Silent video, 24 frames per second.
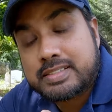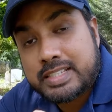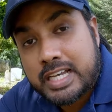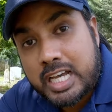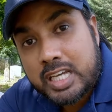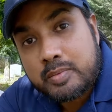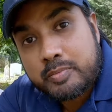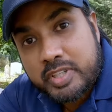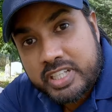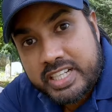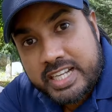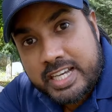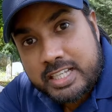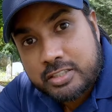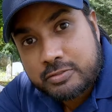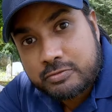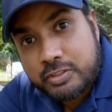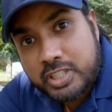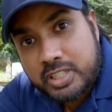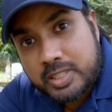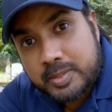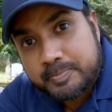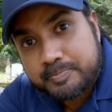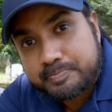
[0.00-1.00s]
Simon
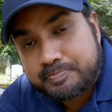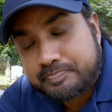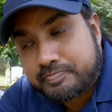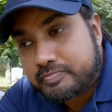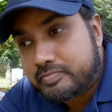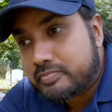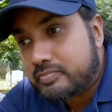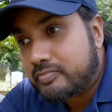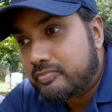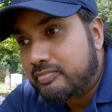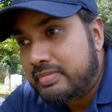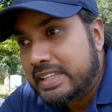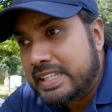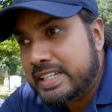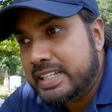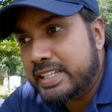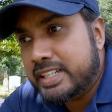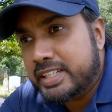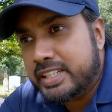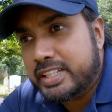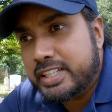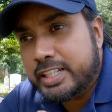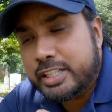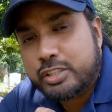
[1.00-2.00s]
as well.
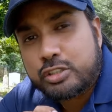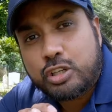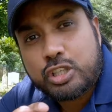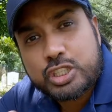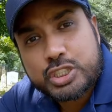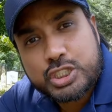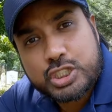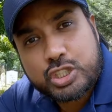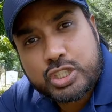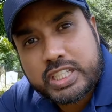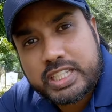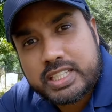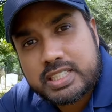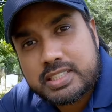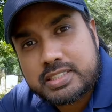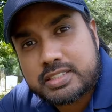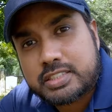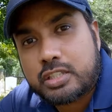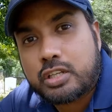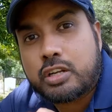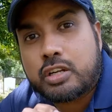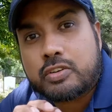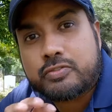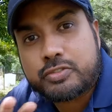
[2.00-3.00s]
It also
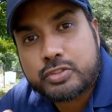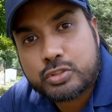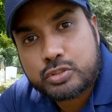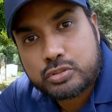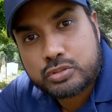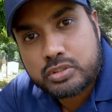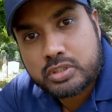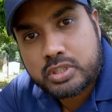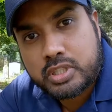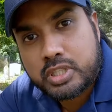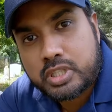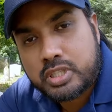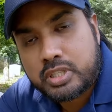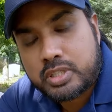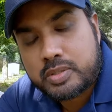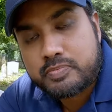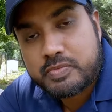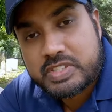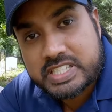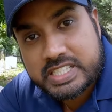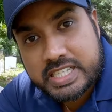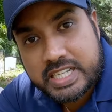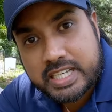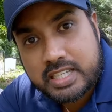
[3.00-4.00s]
kills a lot
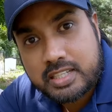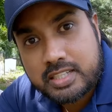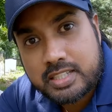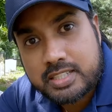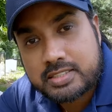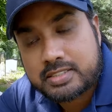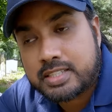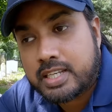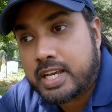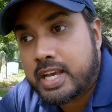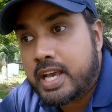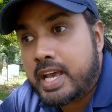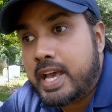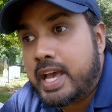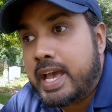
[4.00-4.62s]
of sailors,